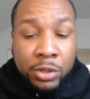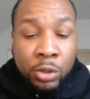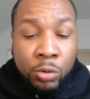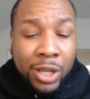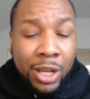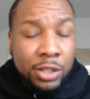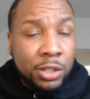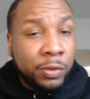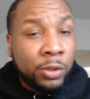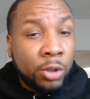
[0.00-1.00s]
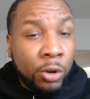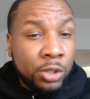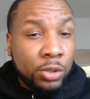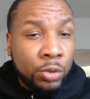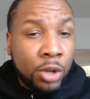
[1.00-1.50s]
2 catches for
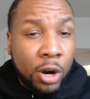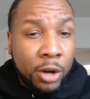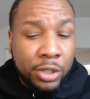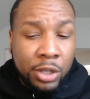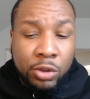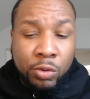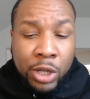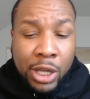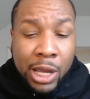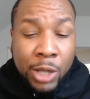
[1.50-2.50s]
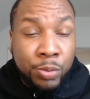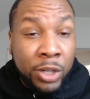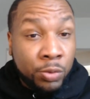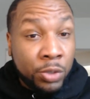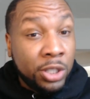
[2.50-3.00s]
32 yards in 3 games, but
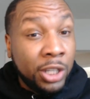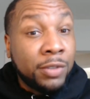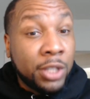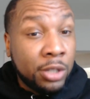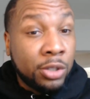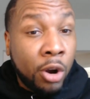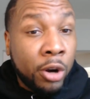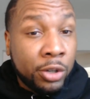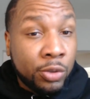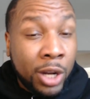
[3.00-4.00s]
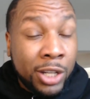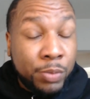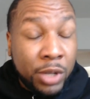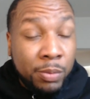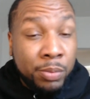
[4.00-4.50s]
he's received 10 targets, right? He's
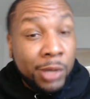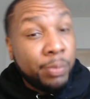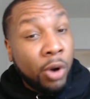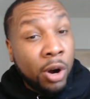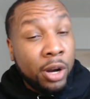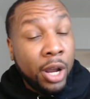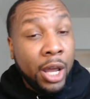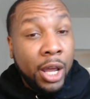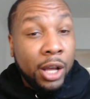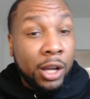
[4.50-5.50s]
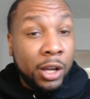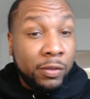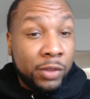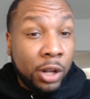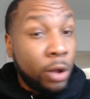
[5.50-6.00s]
been a big part
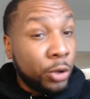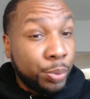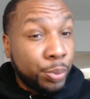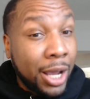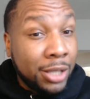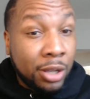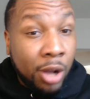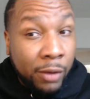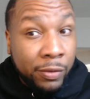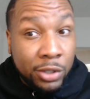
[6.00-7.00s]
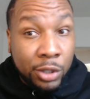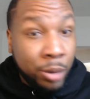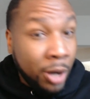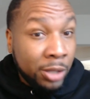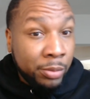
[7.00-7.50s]
of the Colts passing offense. The
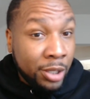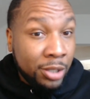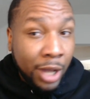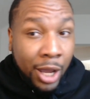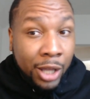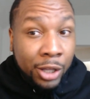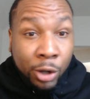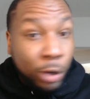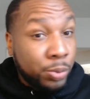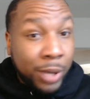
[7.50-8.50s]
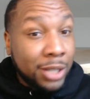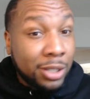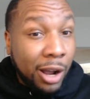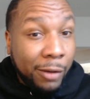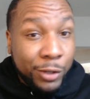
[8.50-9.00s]
problem is the Colts
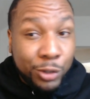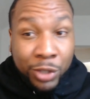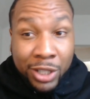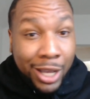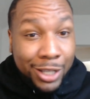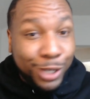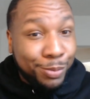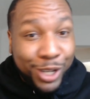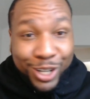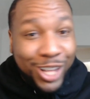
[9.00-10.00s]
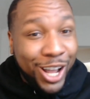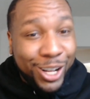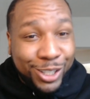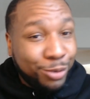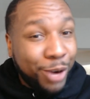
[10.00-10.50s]
passing offense really hasn't been a
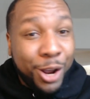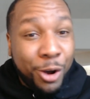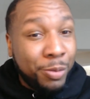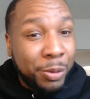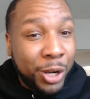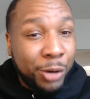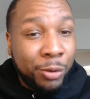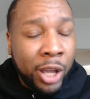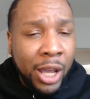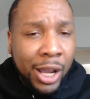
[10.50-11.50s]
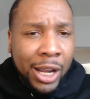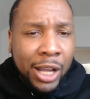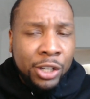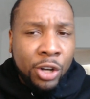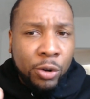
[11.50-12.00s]
lot to write home about, right?
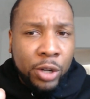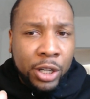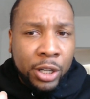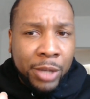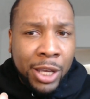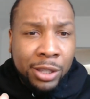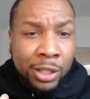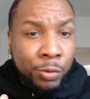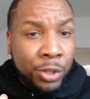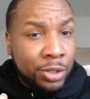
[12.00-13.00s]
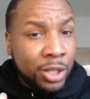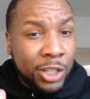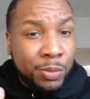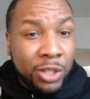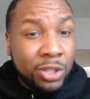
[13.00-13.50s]
You know, Anthony Richardson
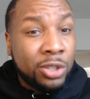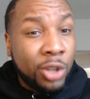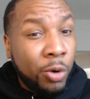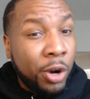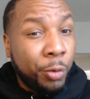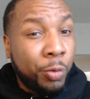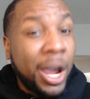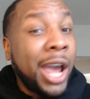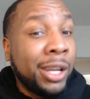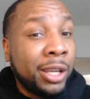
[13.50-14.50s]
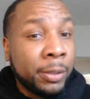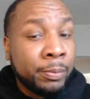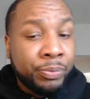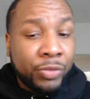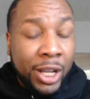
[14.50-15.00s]
has been so erratic
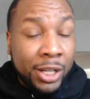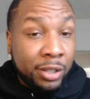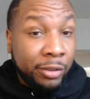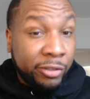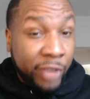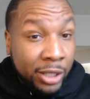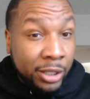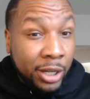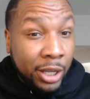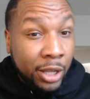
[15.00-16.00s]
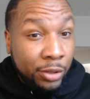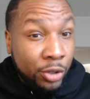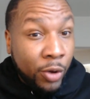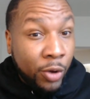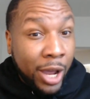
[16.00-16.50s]
that it's affected, you
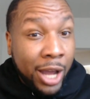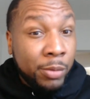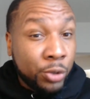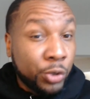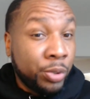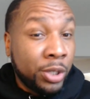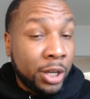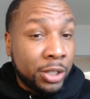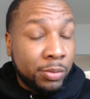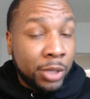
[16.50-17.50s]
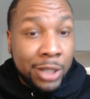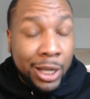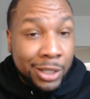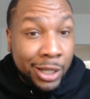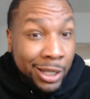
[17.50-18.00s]
know, Adonai Mitchell's production.
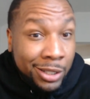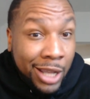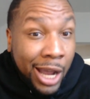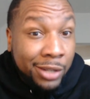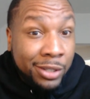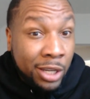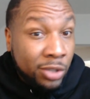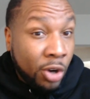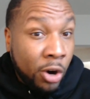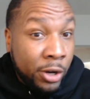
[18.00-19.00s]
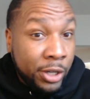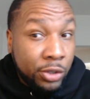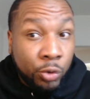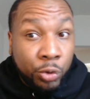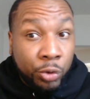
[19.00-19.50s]
Because like I said, he's gotten 10
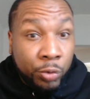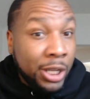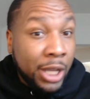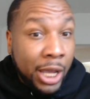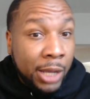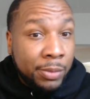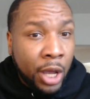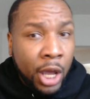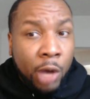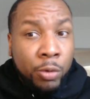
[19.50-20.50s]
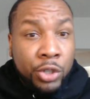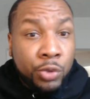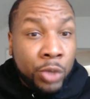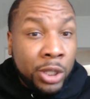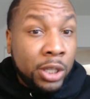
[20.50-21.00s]
targets through 3 games, which
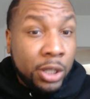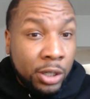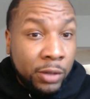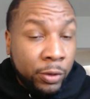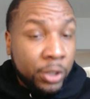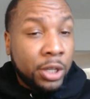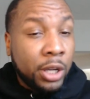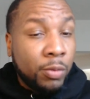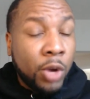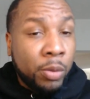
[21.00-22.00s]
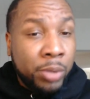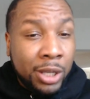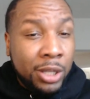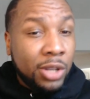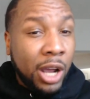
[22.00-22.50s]
is really good for a second round
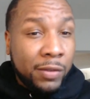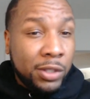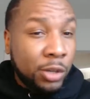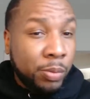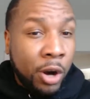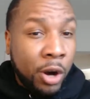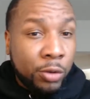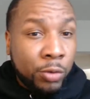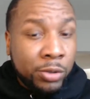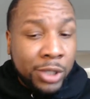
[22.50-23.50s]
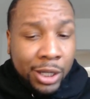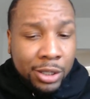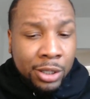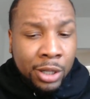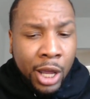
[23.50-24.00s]
pick. He's obviously a part of the
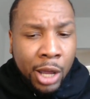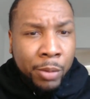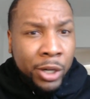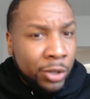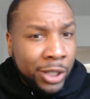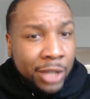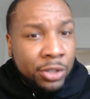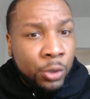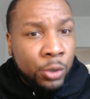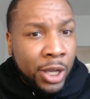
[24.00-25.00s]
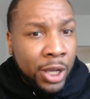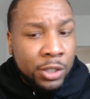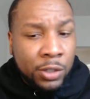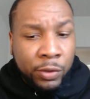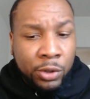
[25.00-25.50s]
rotation, but he only has 2
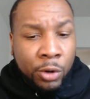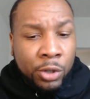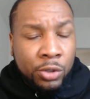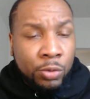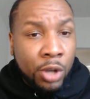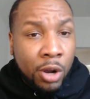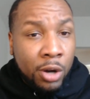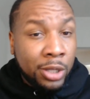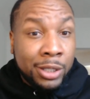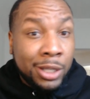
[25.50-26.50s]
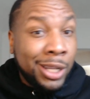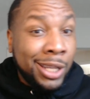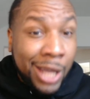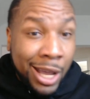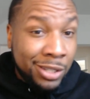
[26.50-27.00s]
catches for 32 yards. Like I said,
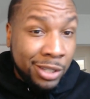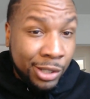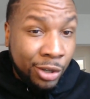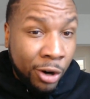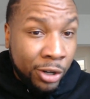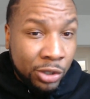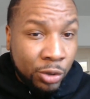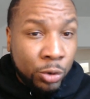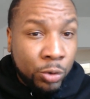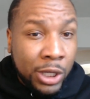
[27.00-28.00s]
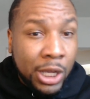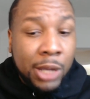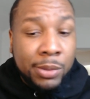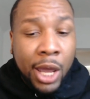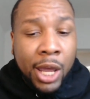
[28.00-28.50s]
he has 10 targets through 3
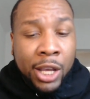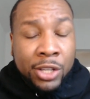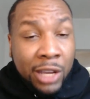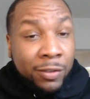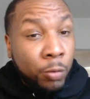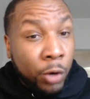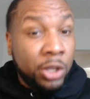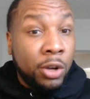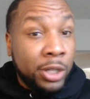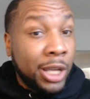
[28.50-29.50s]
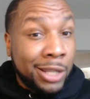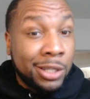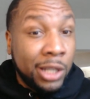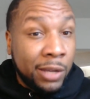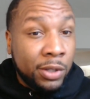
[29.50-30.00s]
games. Xavier Worthy only has
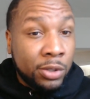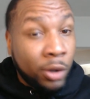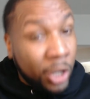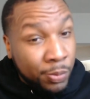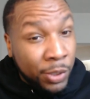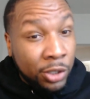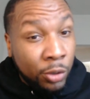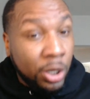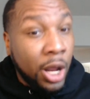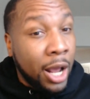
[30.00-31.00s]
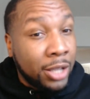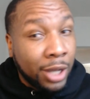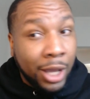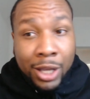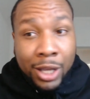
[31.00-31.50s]
11. So he's been utilized.
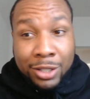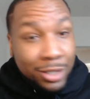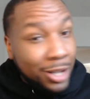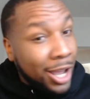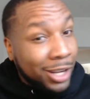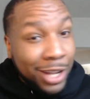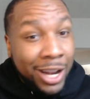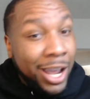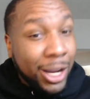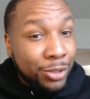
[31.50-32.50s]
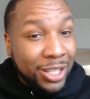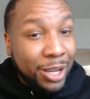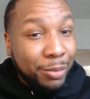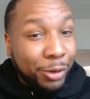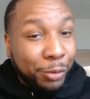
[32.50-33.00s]
There's just not a lot of accuracy
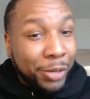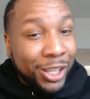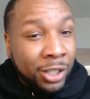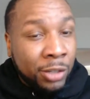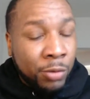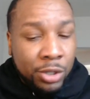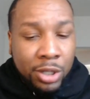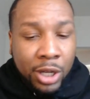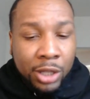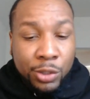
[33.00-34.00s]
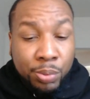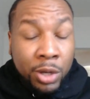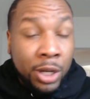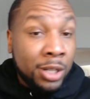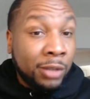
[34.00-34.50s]
coming from Anthony Richardson at this
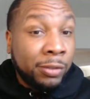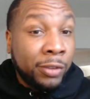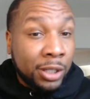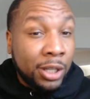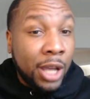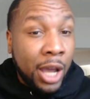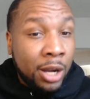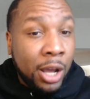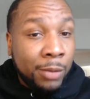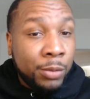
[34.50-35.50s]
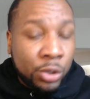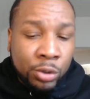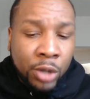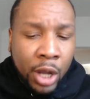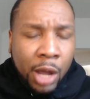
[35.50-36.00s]
point, and it's affecting Adonai
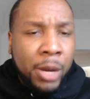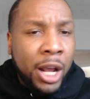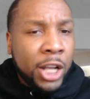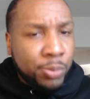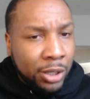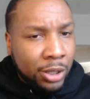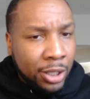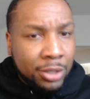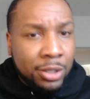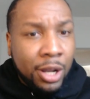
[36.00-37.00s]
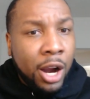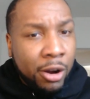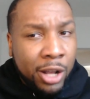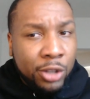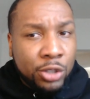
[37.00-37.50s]
Mitchell. But I expect things to
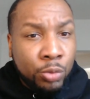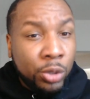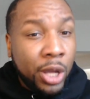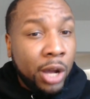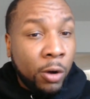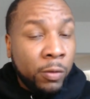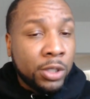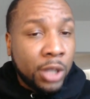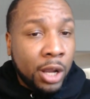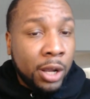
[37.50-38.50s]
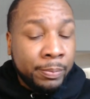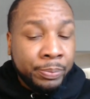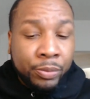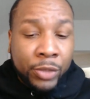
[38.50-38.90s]
iron out, smooth out over time.